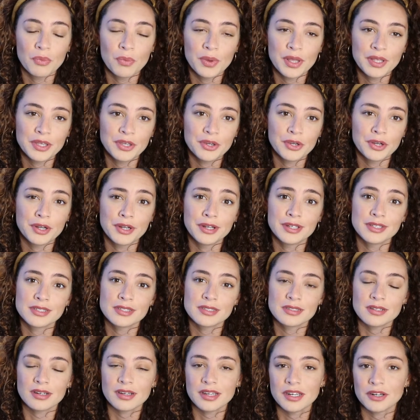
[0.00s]
when you're
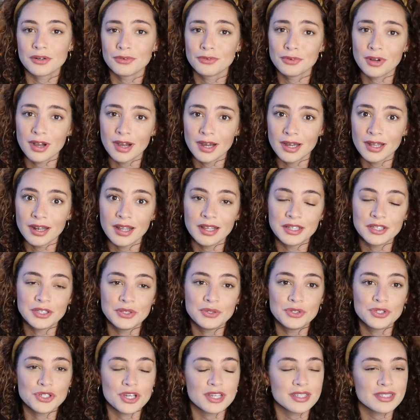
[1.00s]
stuck in a rut and
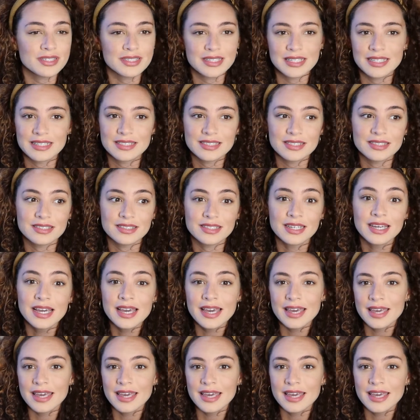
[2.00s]
you just need to